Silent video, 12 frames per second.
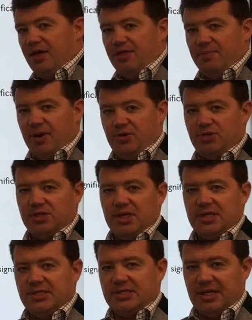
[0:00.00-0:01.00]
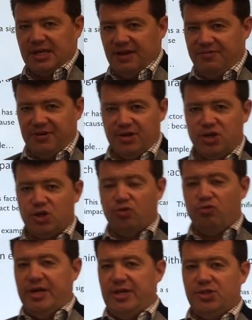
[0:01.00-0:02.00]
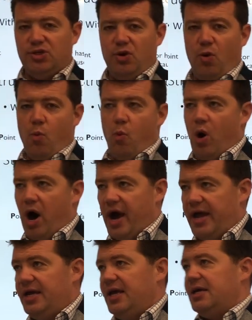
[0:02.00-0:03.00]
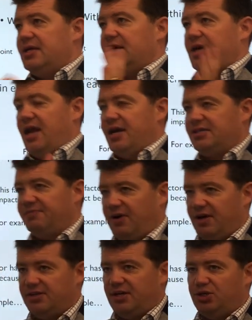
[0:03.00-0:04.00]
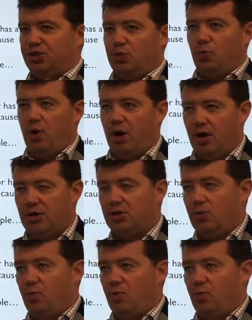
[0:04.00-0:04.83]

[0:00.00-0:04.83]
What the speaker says: the most significant reason why collectivization worked